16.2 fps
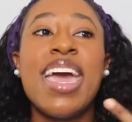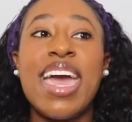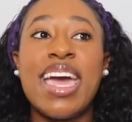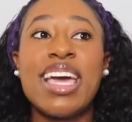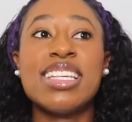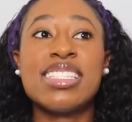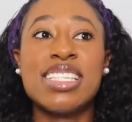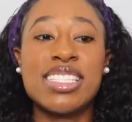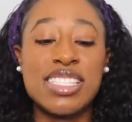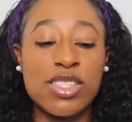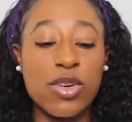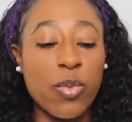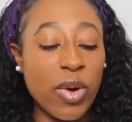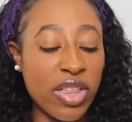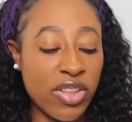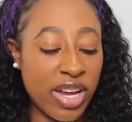And since
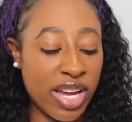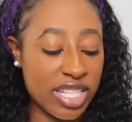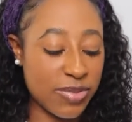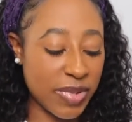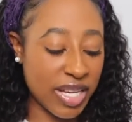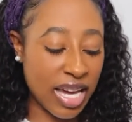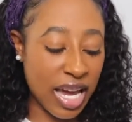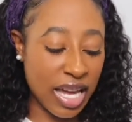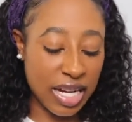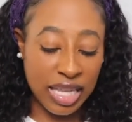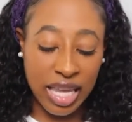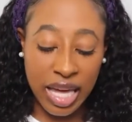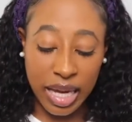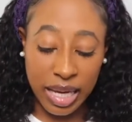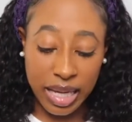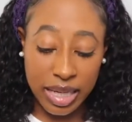the weather has been kind of
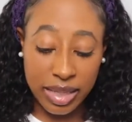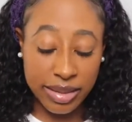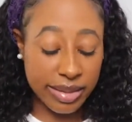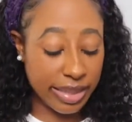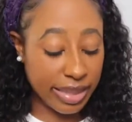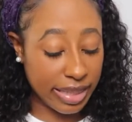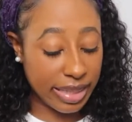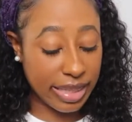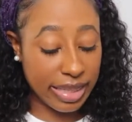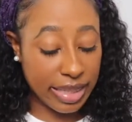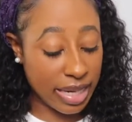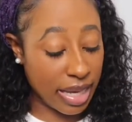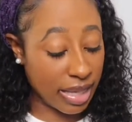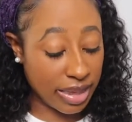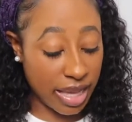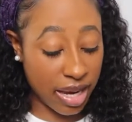like
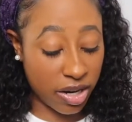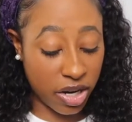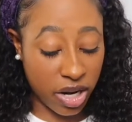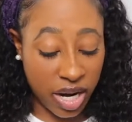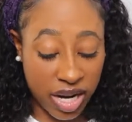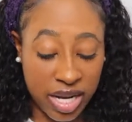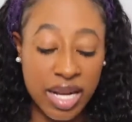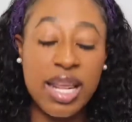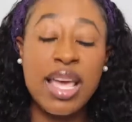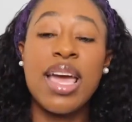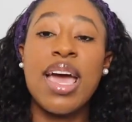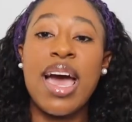not that great,